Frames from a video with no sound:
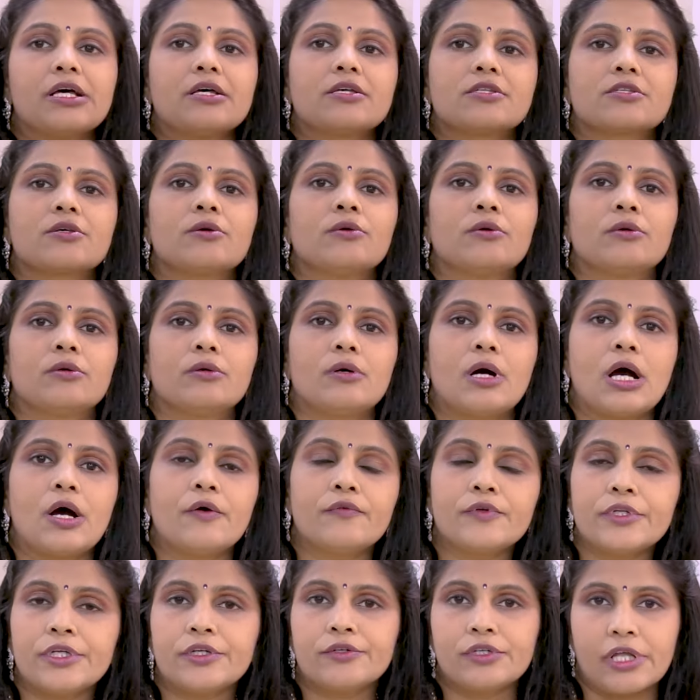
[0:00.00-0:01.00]
So
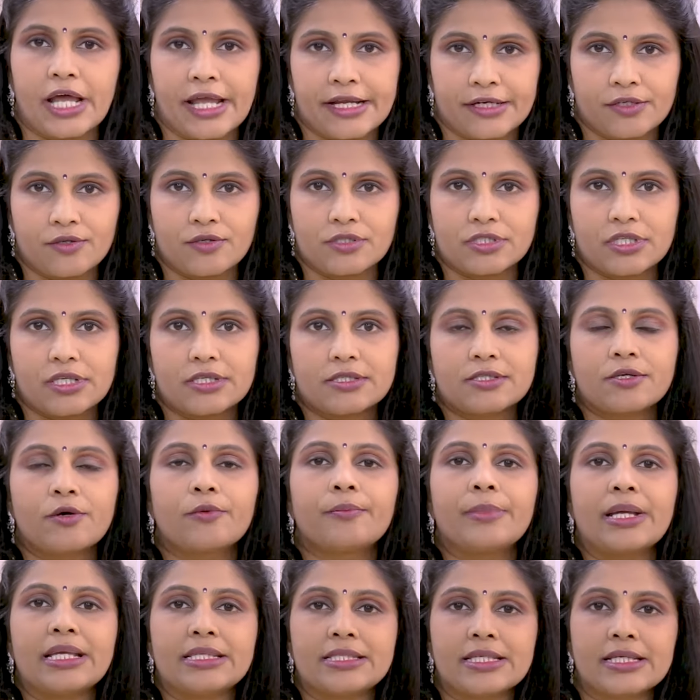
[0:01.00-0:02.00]
how do you diagnose?
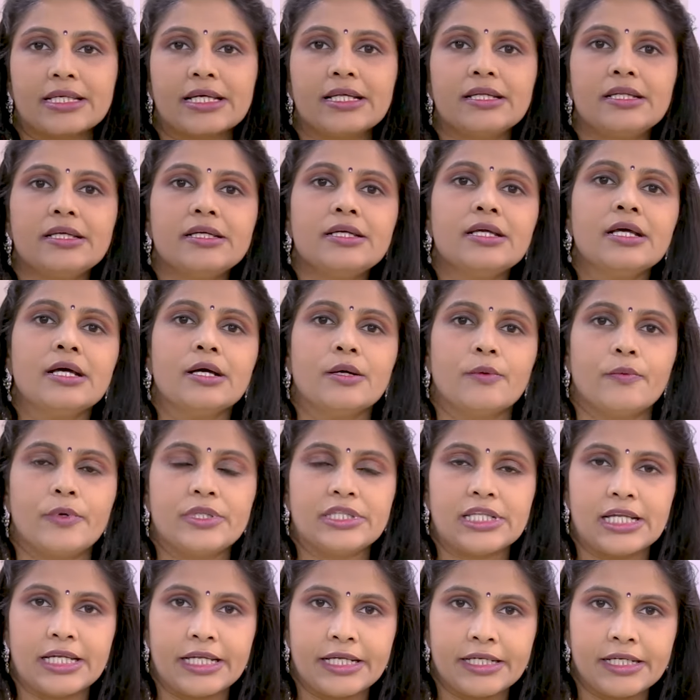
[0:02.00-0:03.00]
So basically,
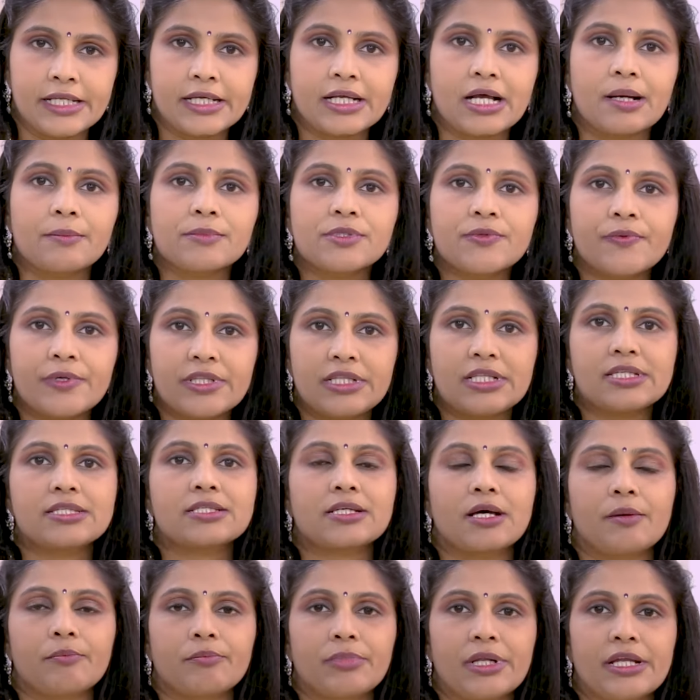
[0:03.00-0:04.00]
when the lady comes with this
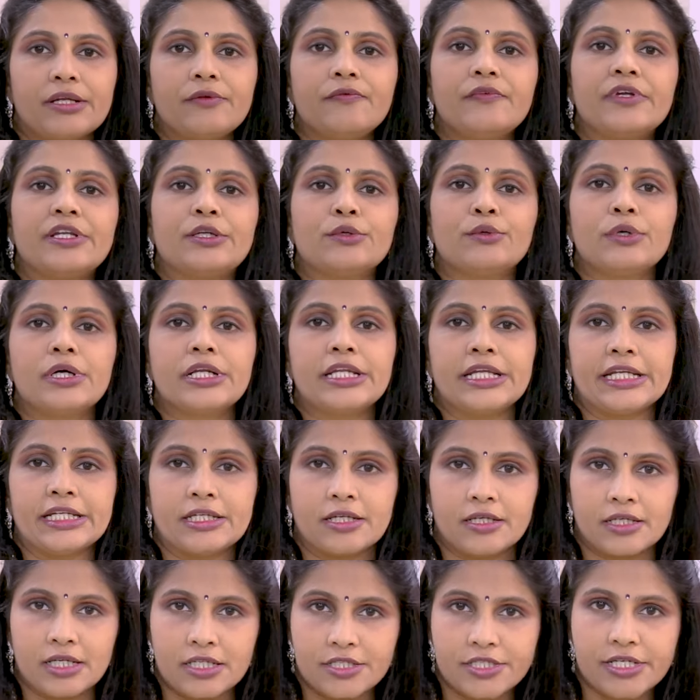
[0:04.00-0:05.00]
complaint, we do an
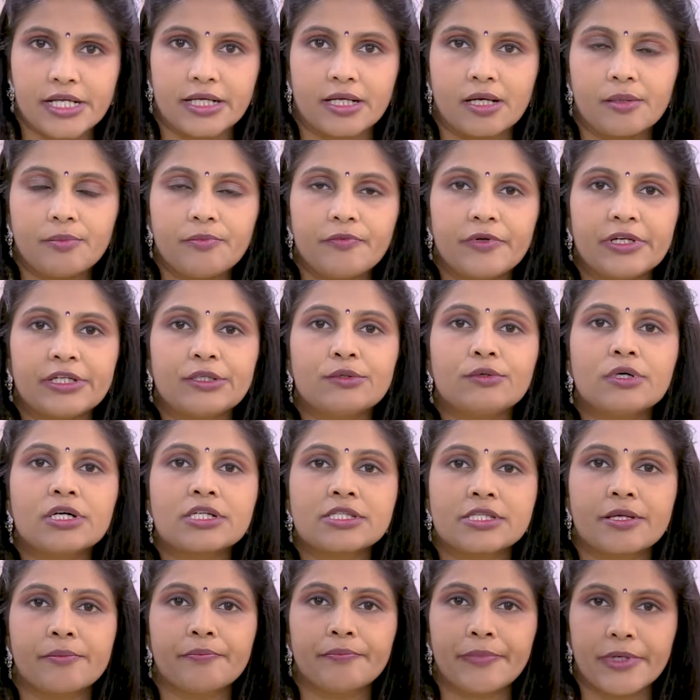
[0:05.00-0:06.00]
internal checkup. We do
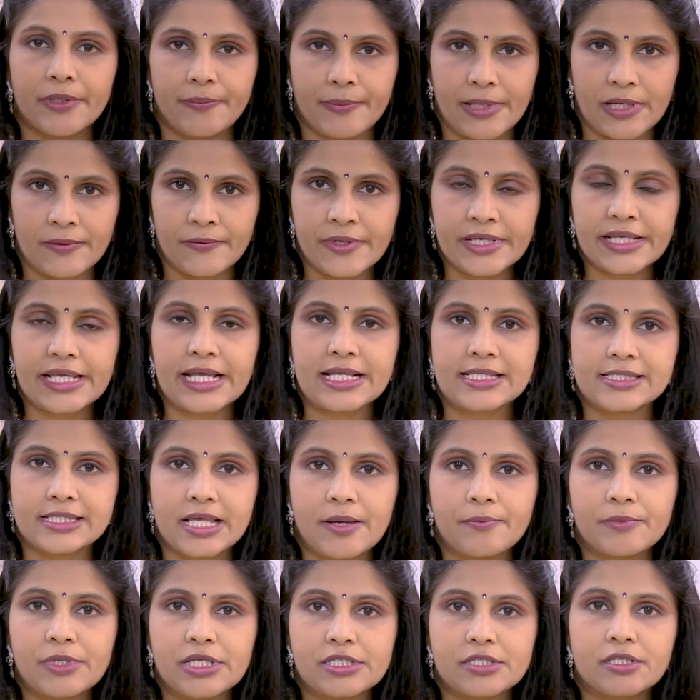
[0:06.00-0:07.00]
a simple pelvic
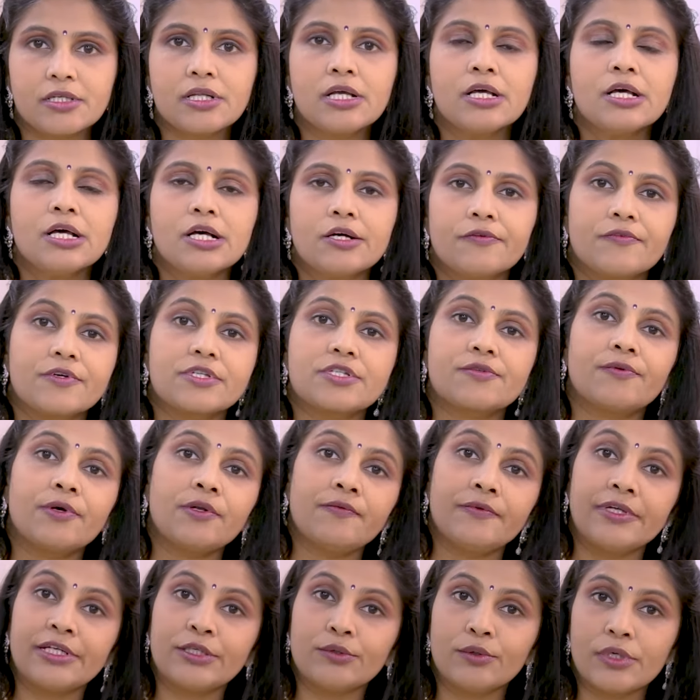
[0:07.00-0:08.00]
examination. First of
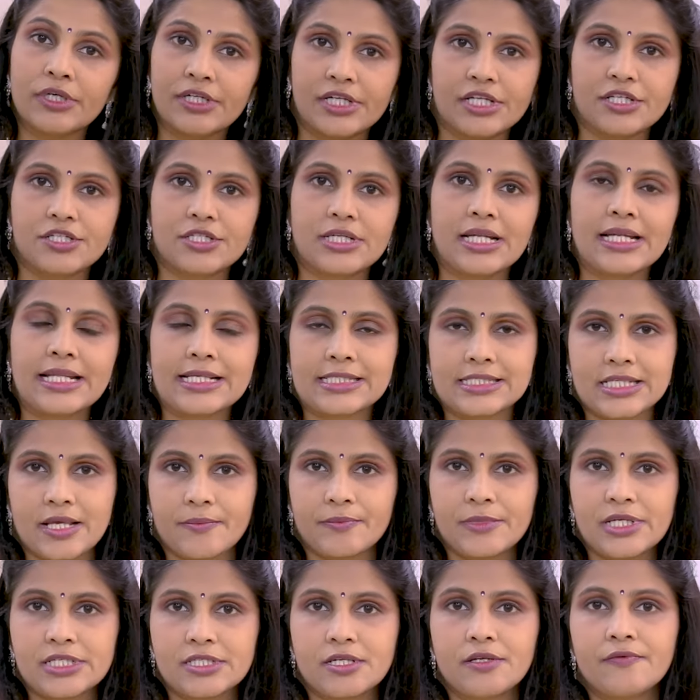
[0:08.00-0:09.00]
all, we do a digital
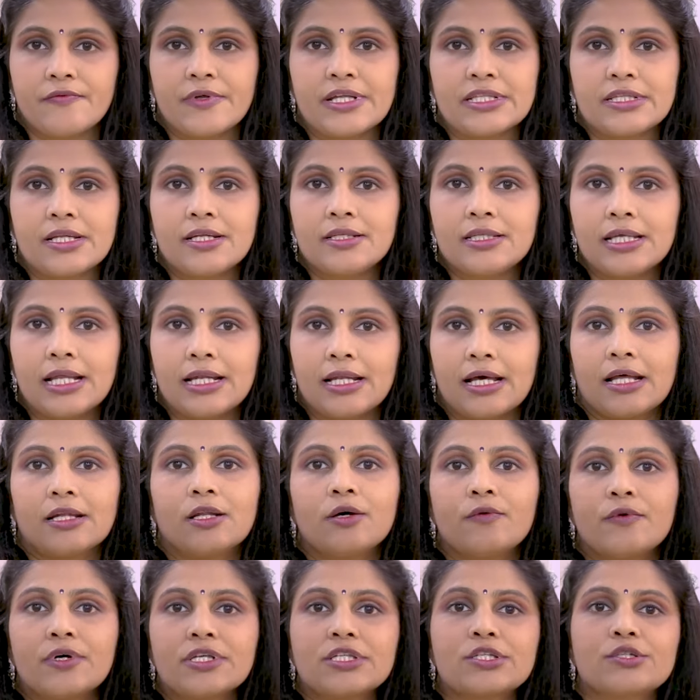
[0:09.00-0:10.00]
examination whether they'll
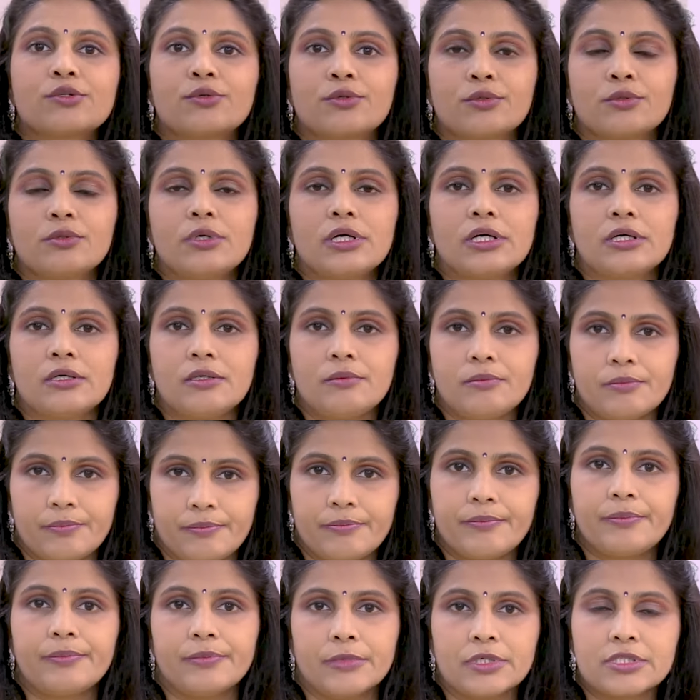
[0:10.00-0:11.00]
allow us to do a
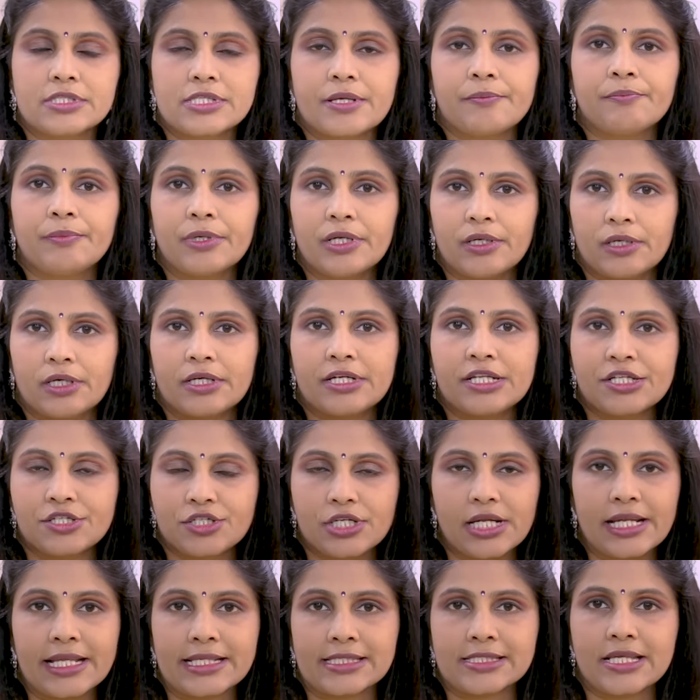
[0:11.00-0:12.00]
uh, simple uh,
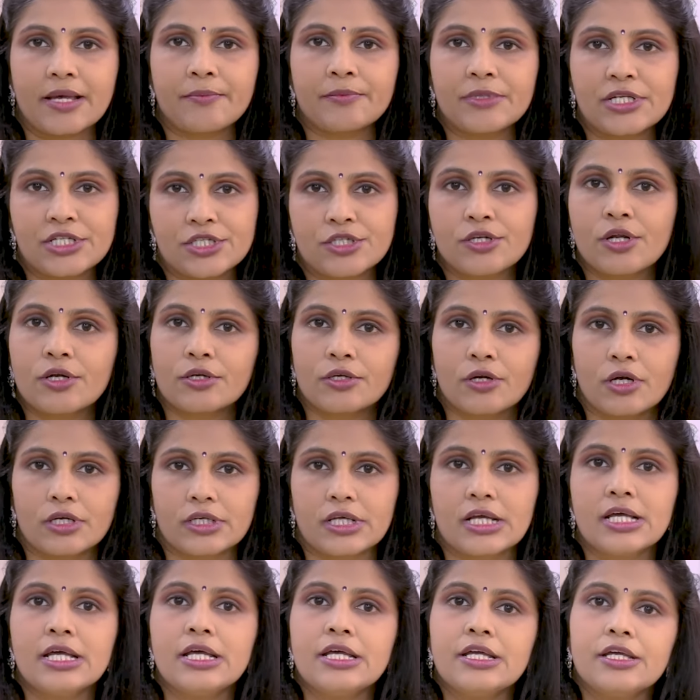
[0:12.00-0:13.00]
digital examination or not.